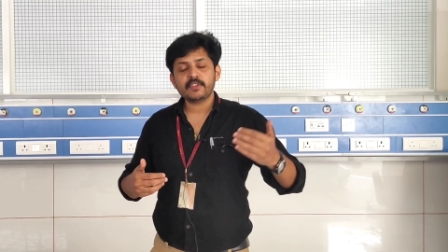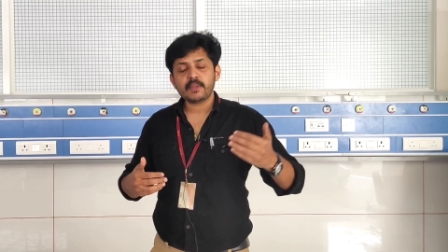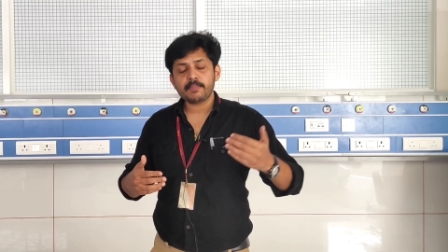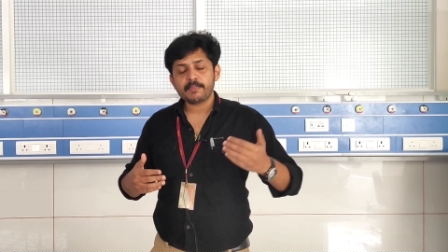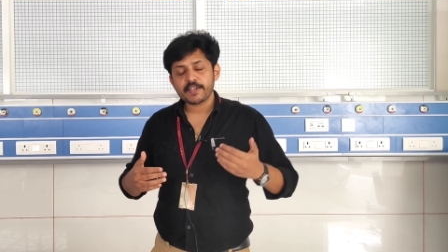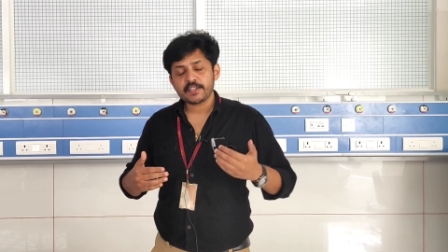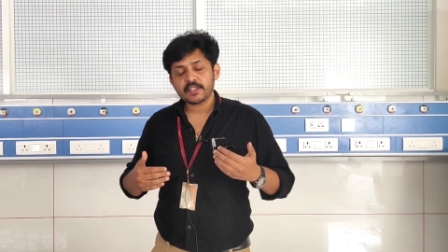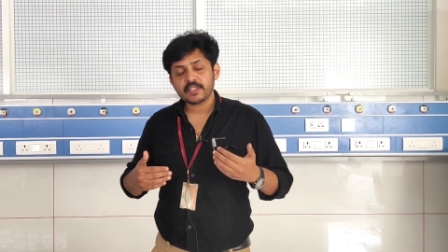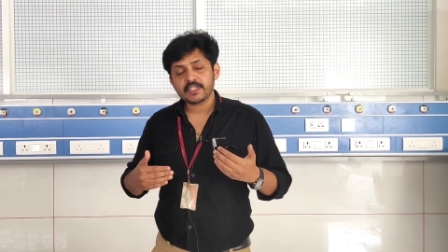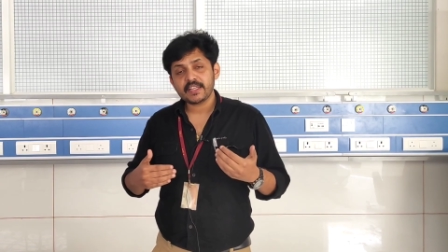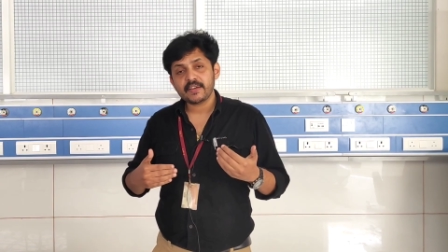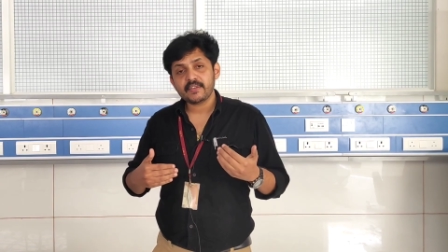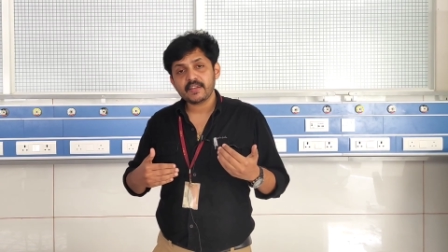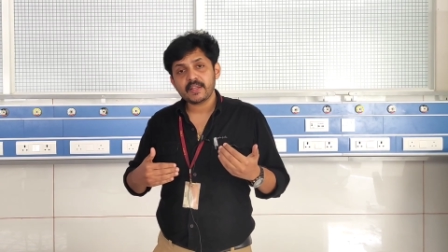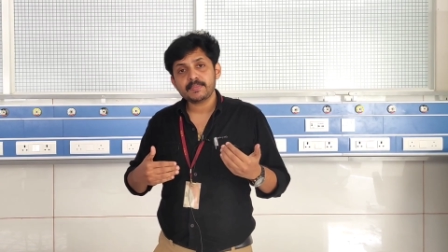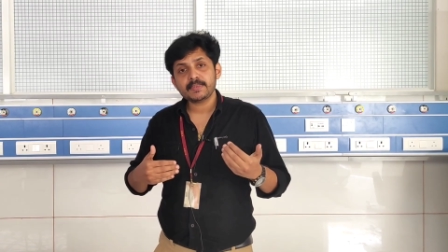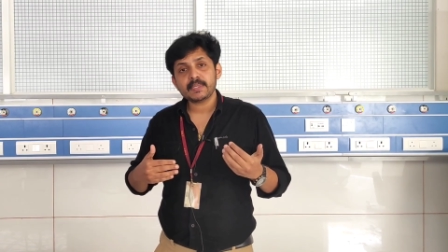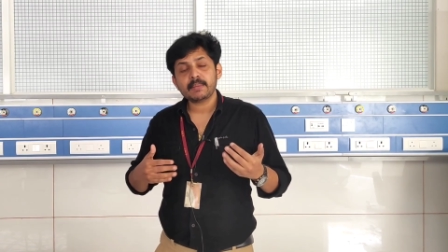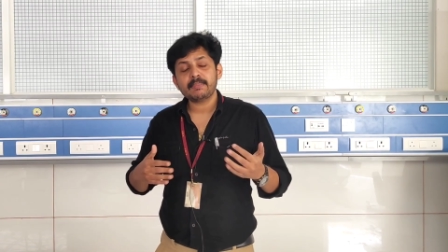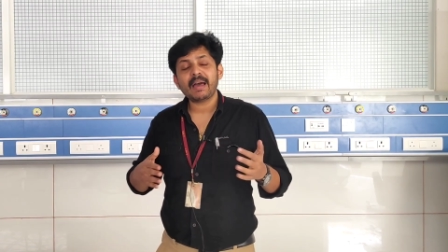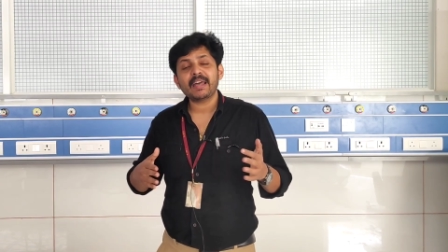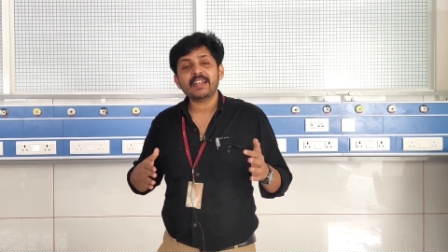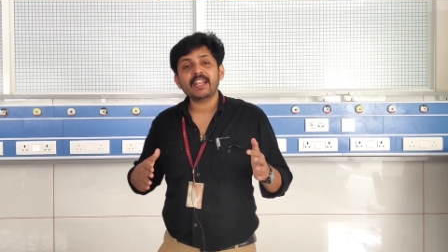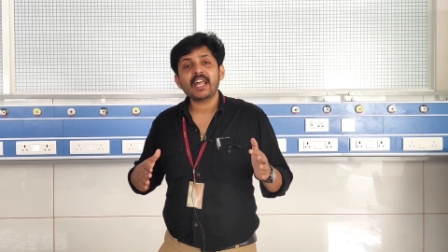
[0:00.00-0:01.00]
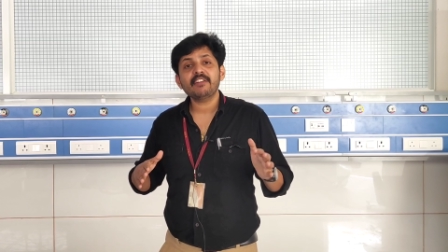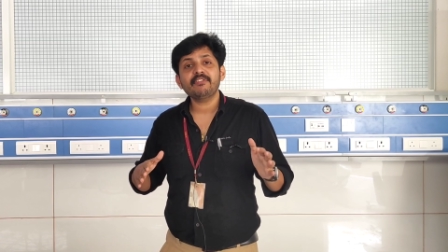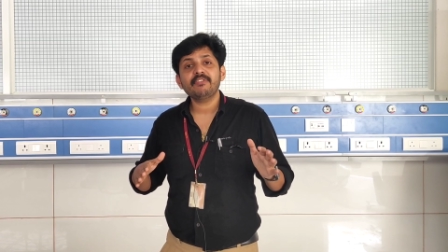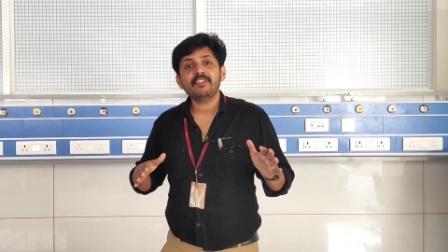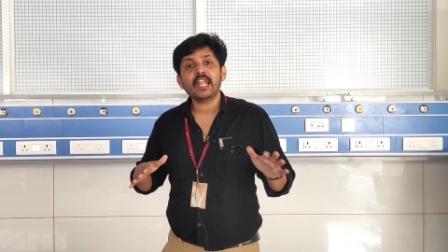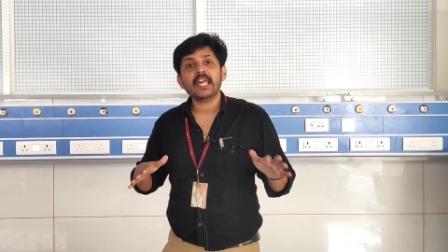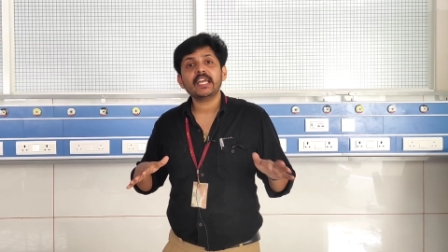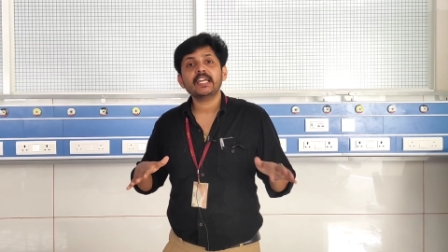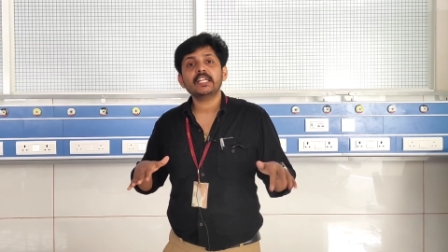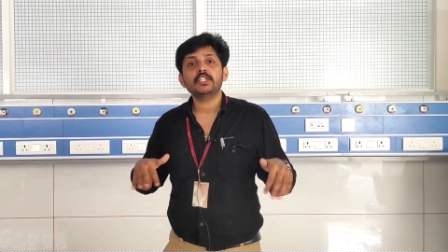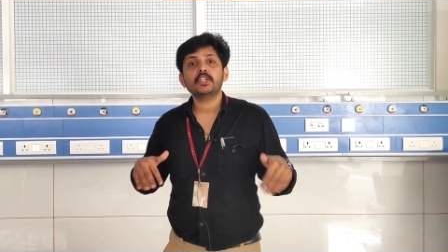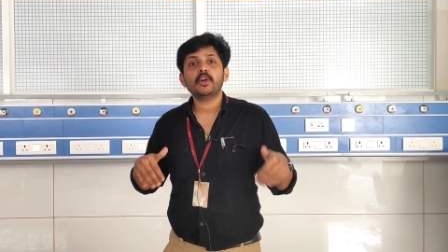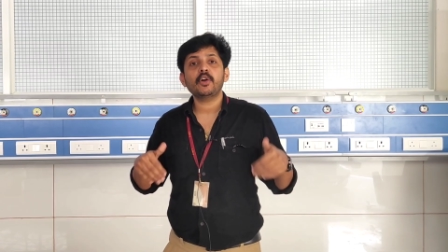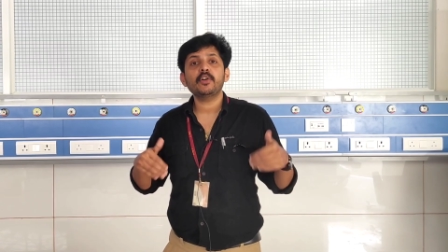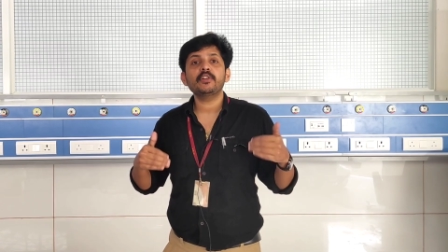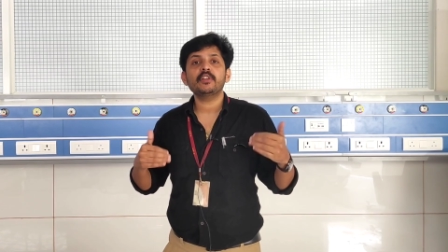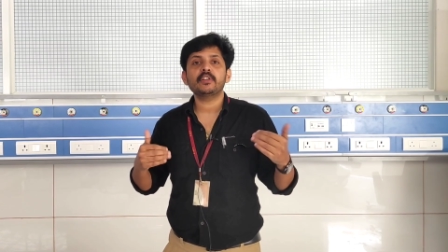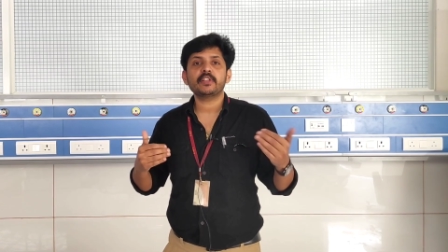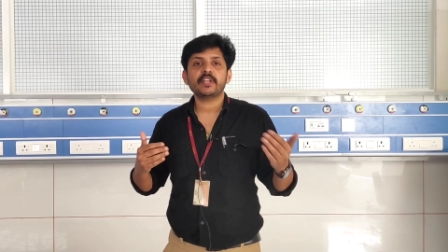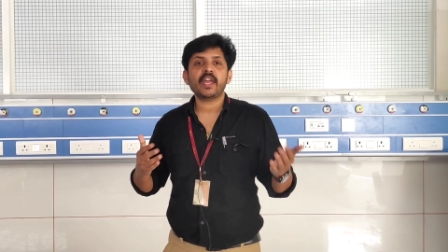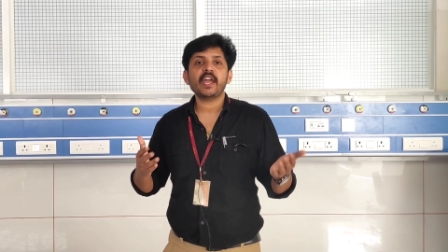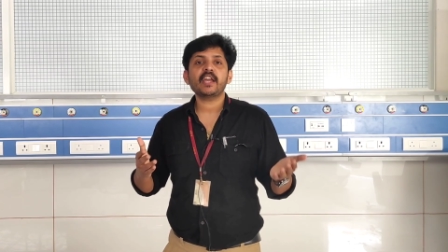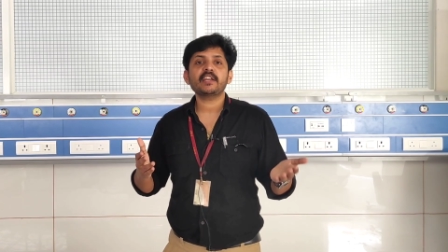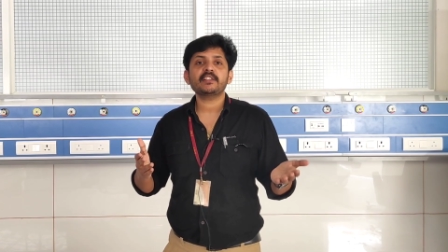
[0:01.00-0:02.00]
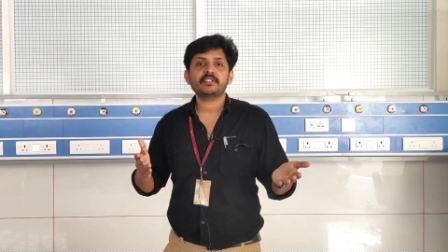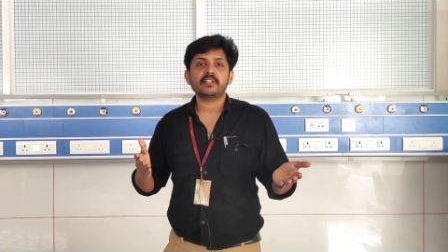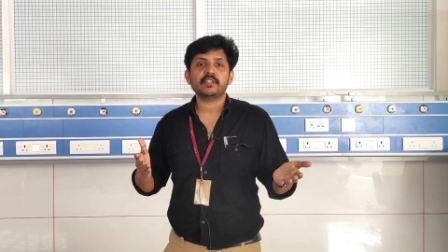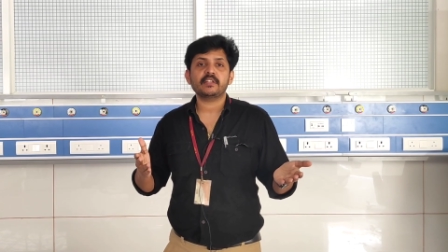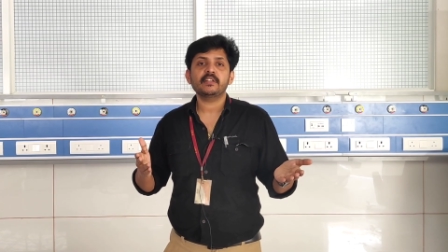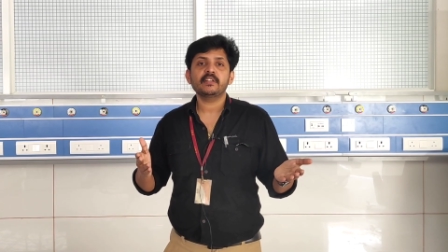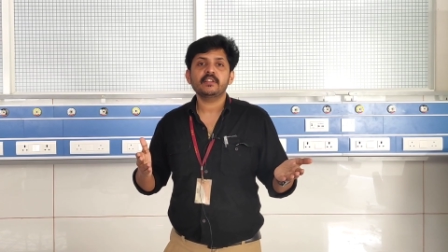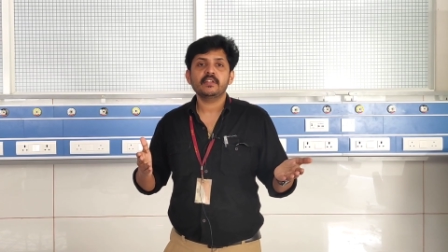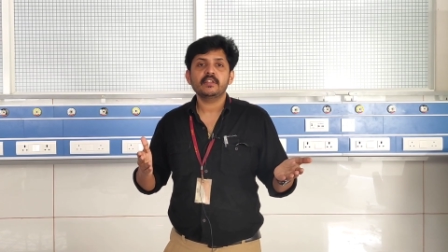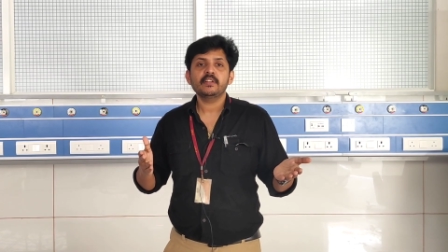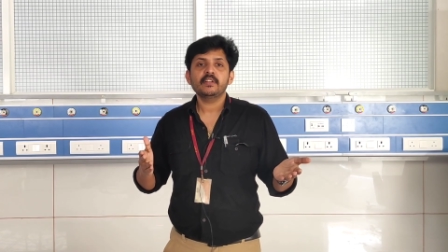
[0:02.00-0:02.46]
if the patient develops some anaphylactoid reaction,